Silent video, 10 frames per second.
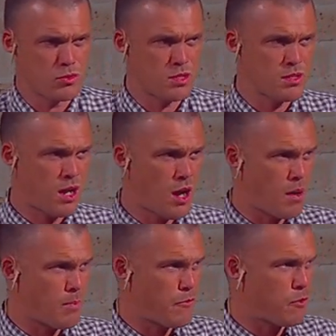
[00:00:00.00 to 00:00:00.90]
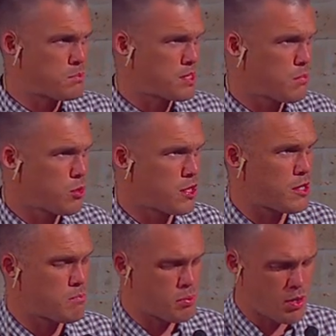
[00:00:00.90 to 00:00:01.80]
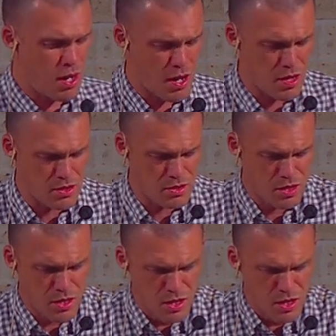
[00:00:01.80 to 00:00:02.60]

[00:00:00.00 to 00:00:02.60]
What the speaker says: psalm from somebody that prays